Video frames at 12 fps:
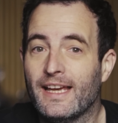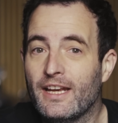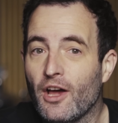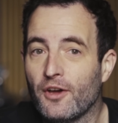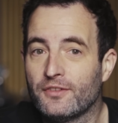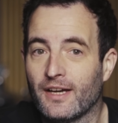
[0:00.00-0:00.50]

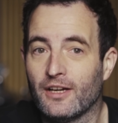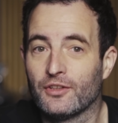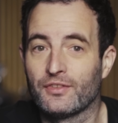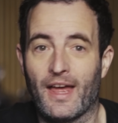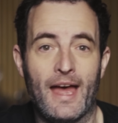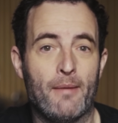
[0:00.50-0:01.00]
in
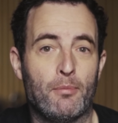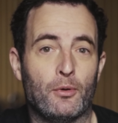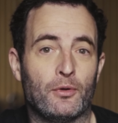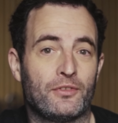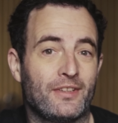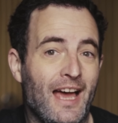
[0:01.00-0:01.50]
hotels,
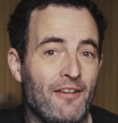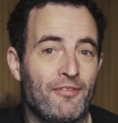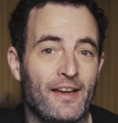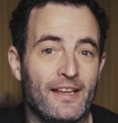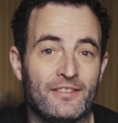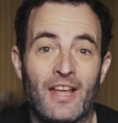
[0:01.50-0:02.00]
airports,
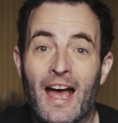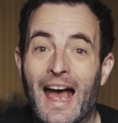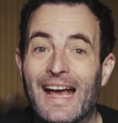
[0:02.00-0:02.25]
cafes,